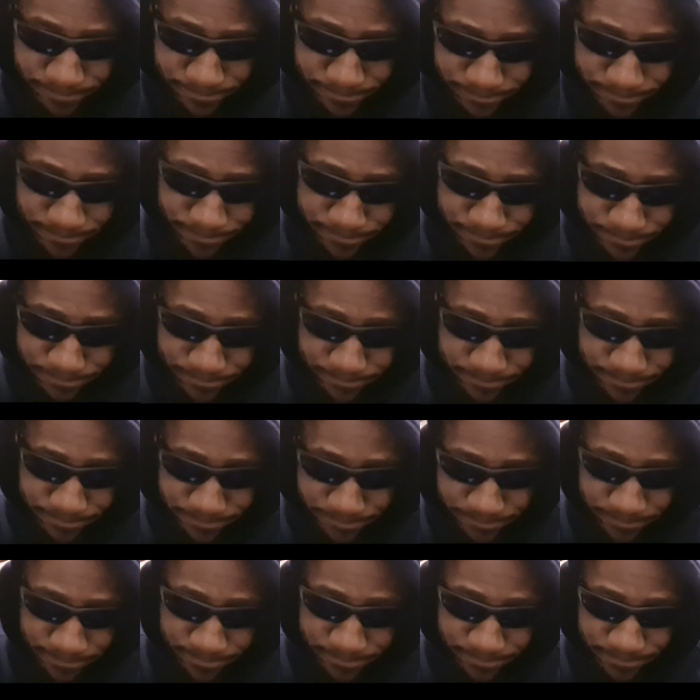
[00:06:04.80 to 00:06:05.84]

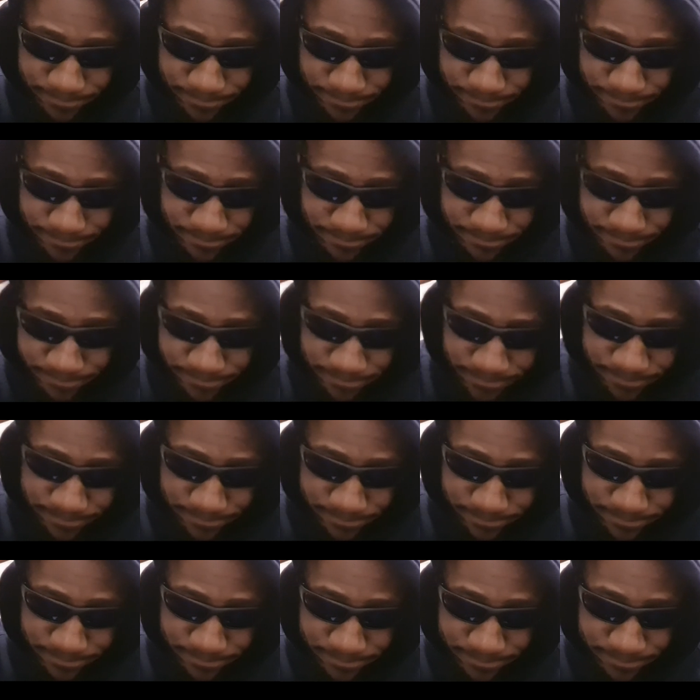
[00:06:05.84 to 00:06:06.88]

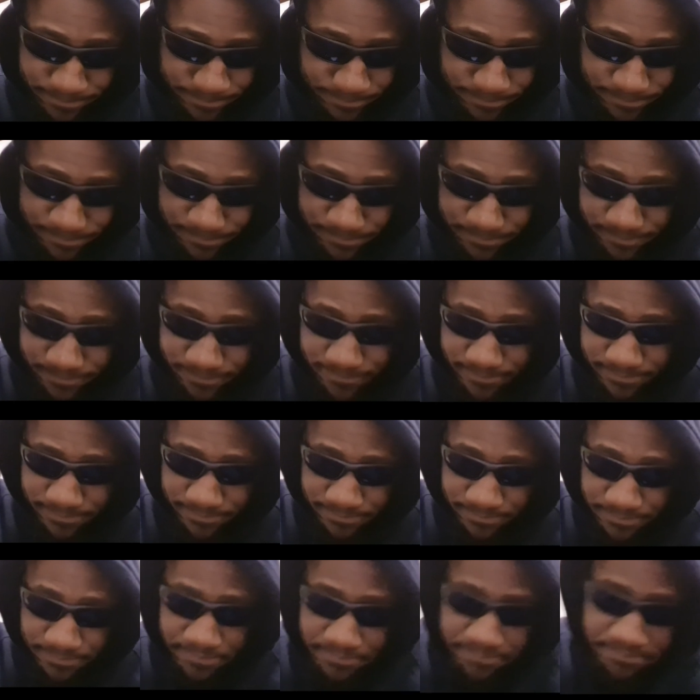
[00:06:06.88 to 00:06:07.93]

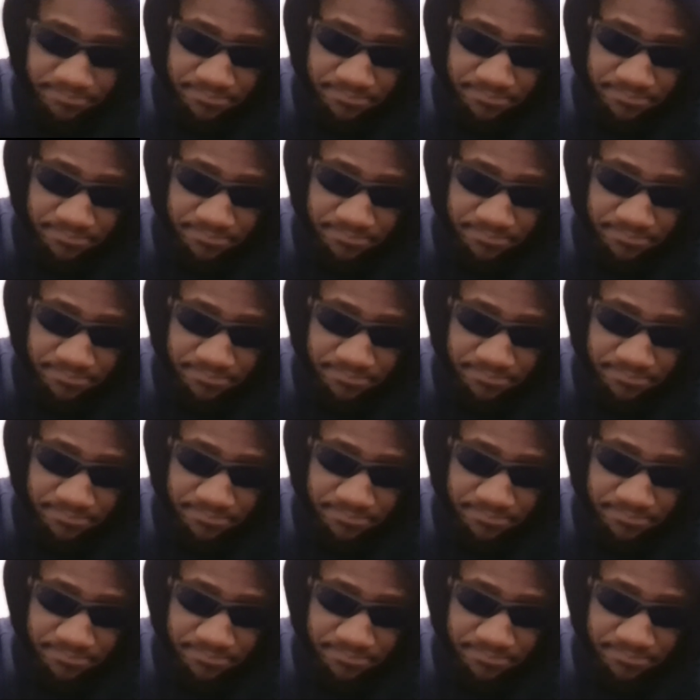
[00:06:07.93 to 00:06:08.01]
No one is speaking in this clip.